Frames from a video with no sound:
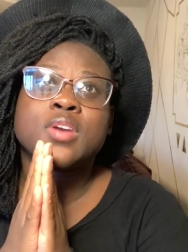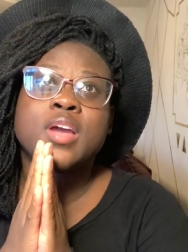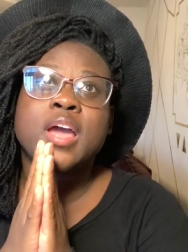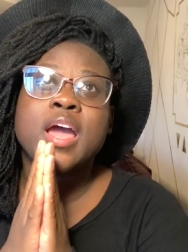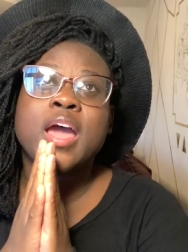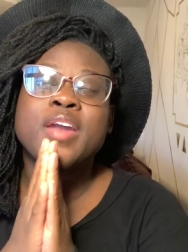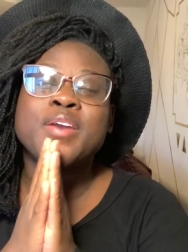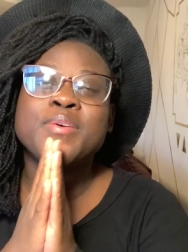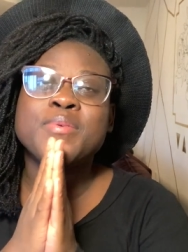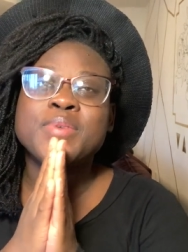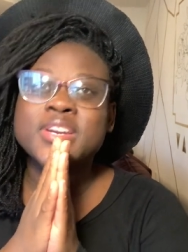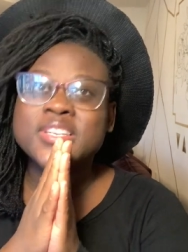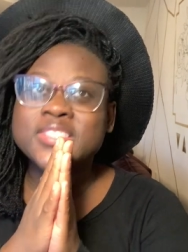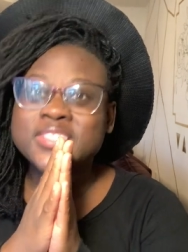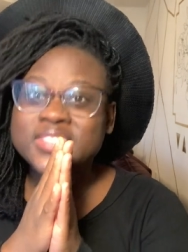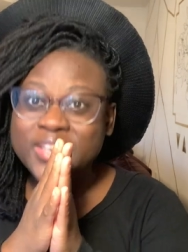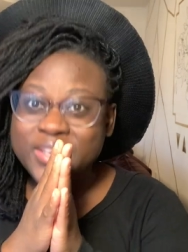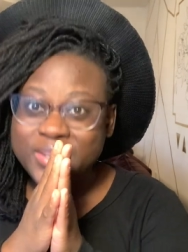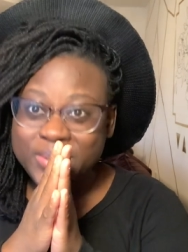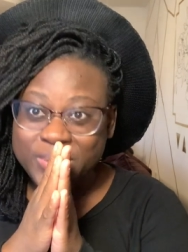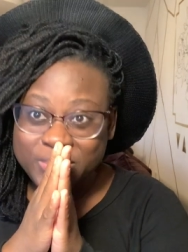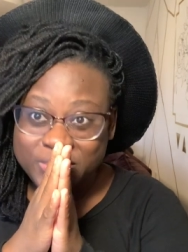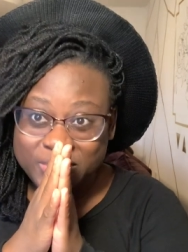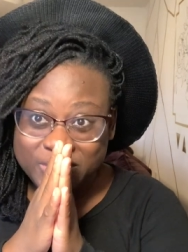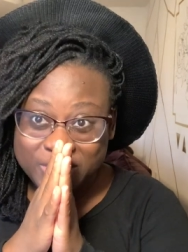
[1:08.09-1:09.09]
I don't want to say
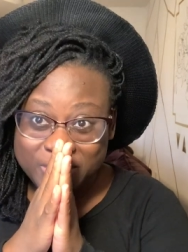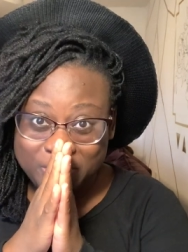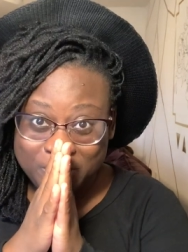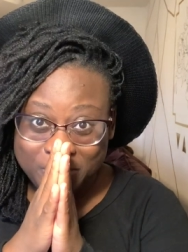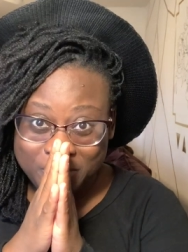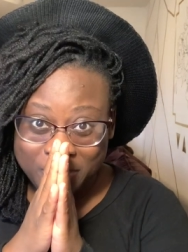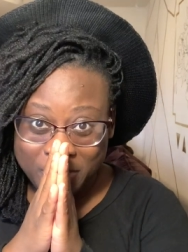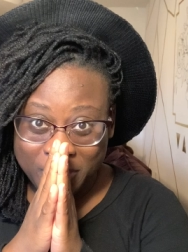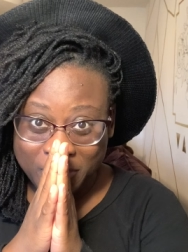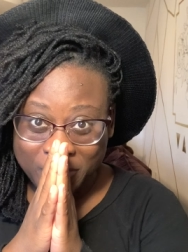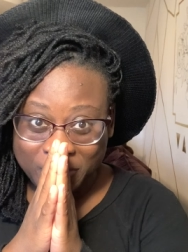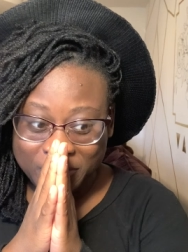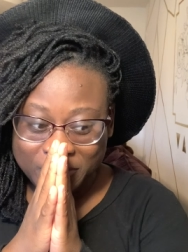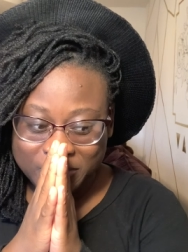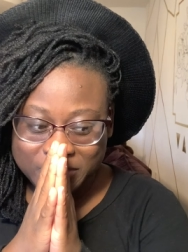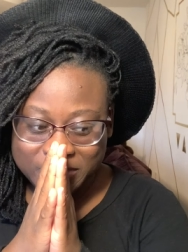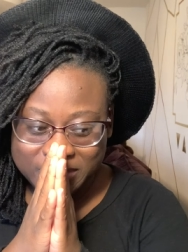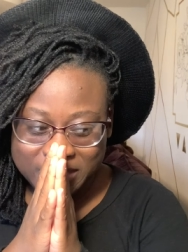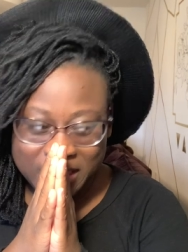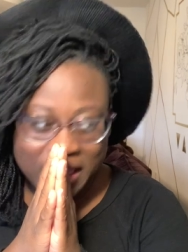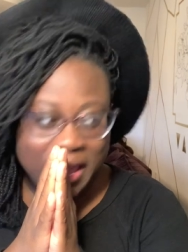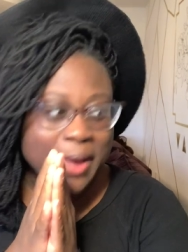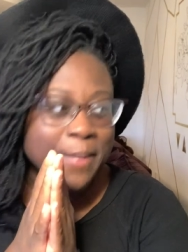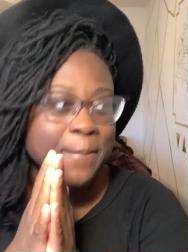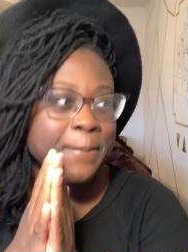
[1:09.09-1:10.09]
use the most,
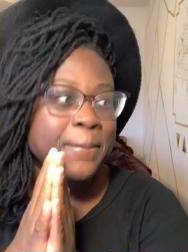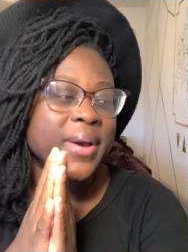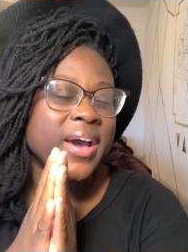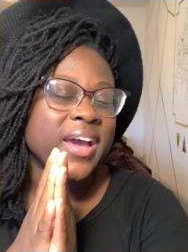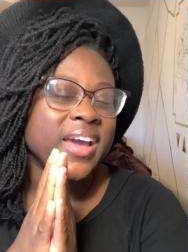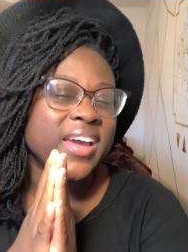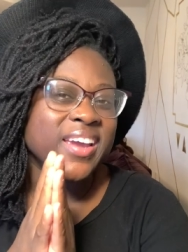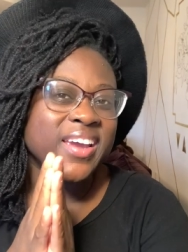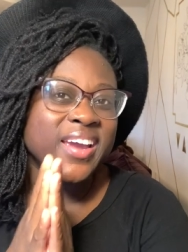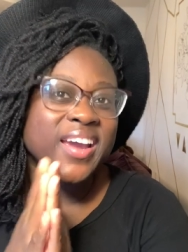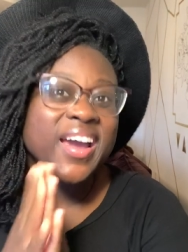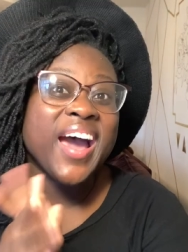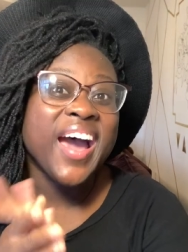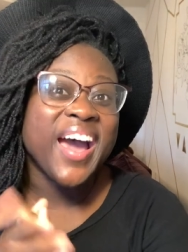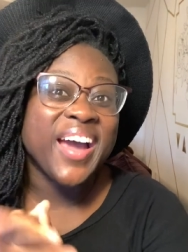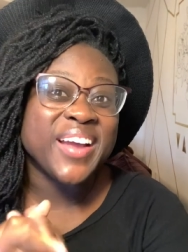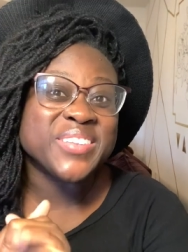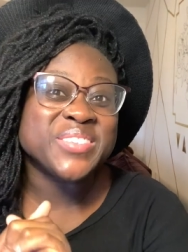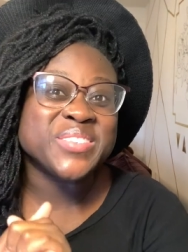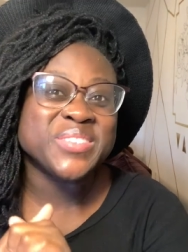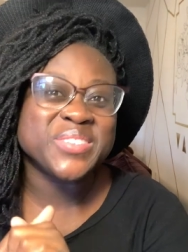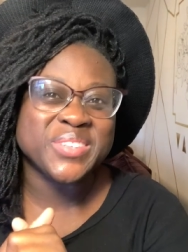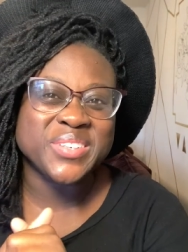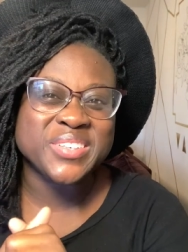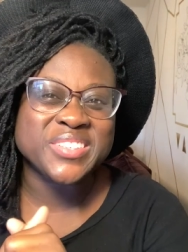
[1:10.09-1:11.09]
but I
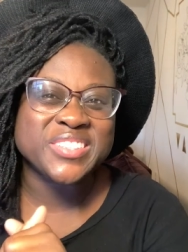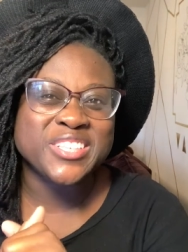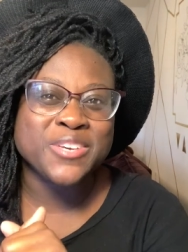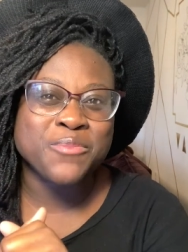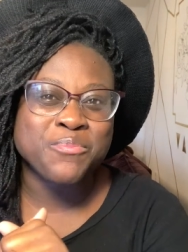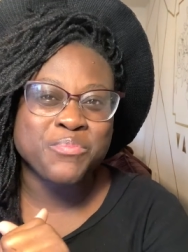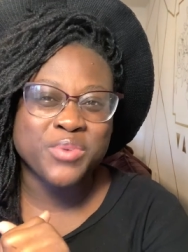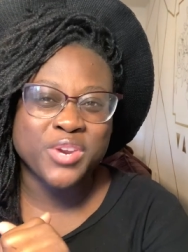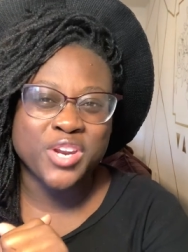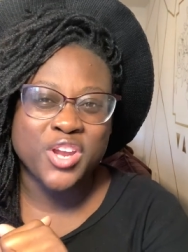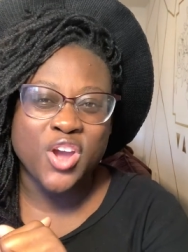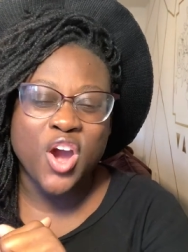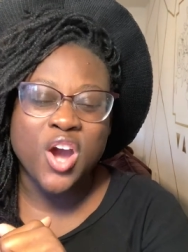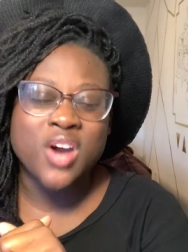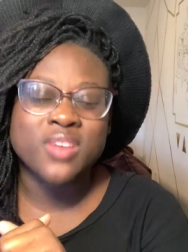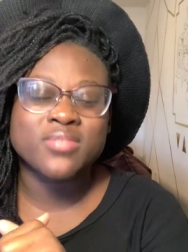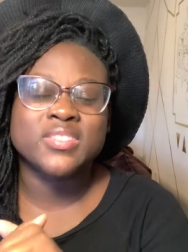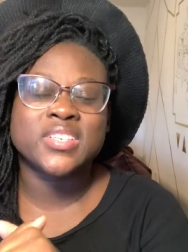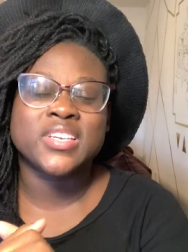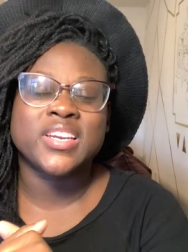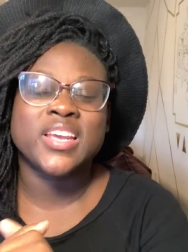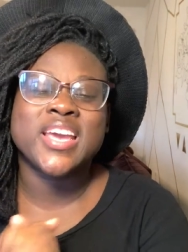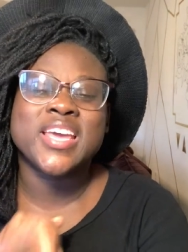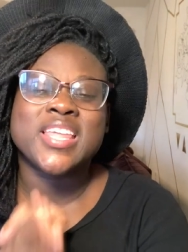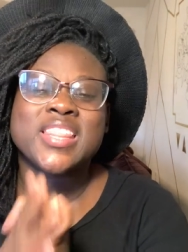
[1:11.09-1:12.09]
do use it pretty
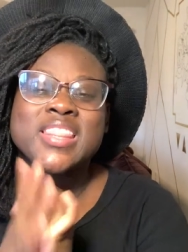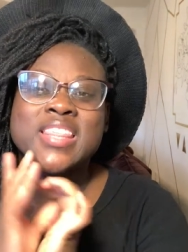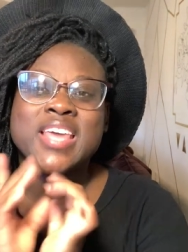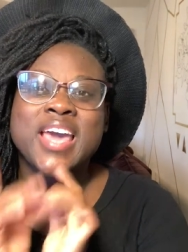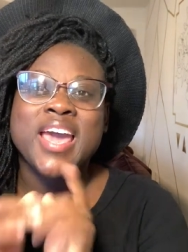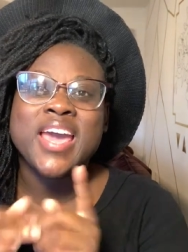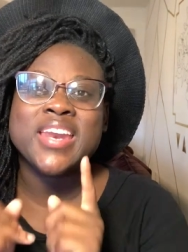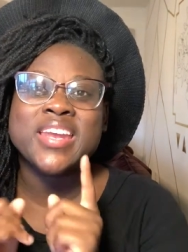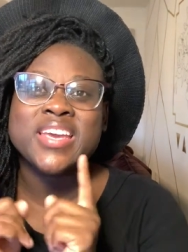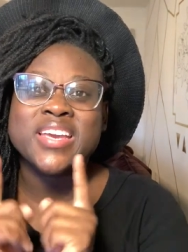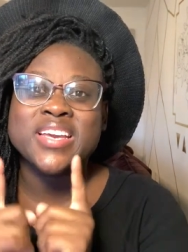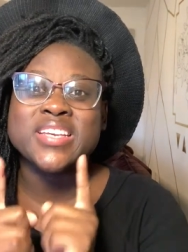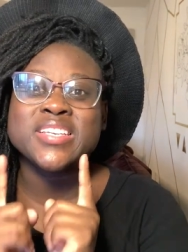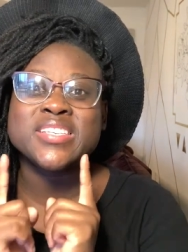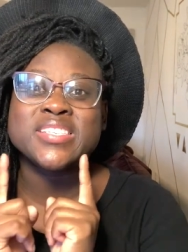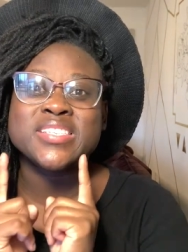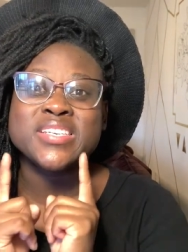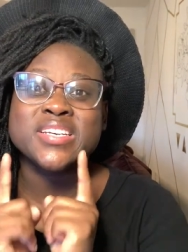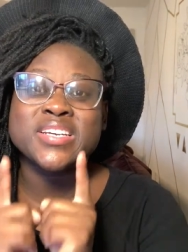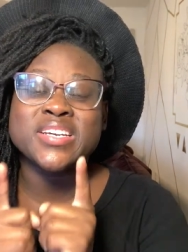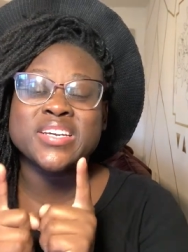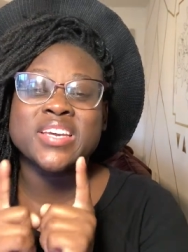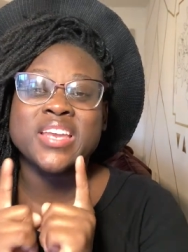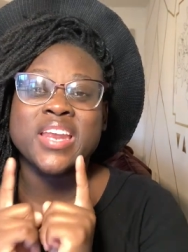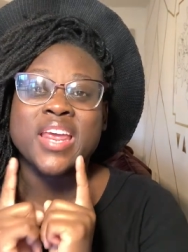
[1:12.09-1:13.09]
often, and that is
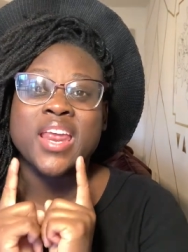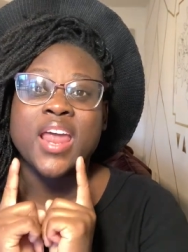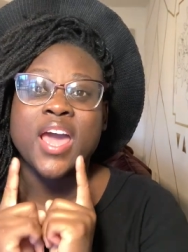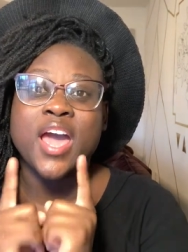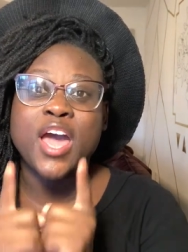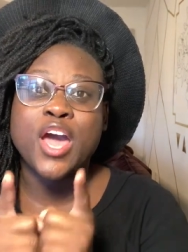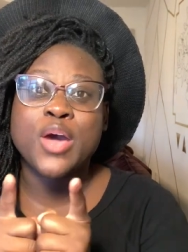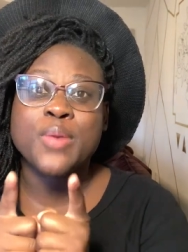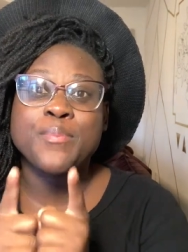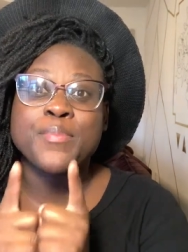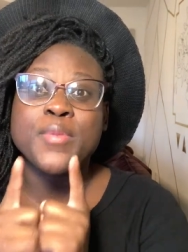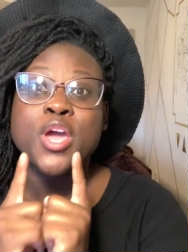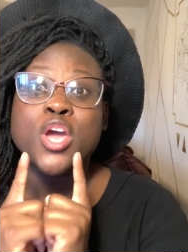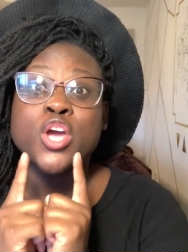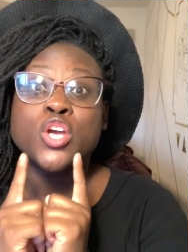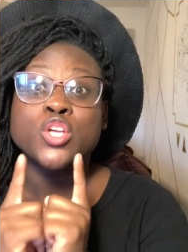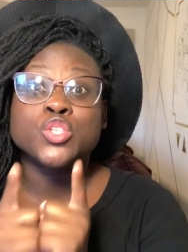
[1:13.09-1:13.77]
hooking it up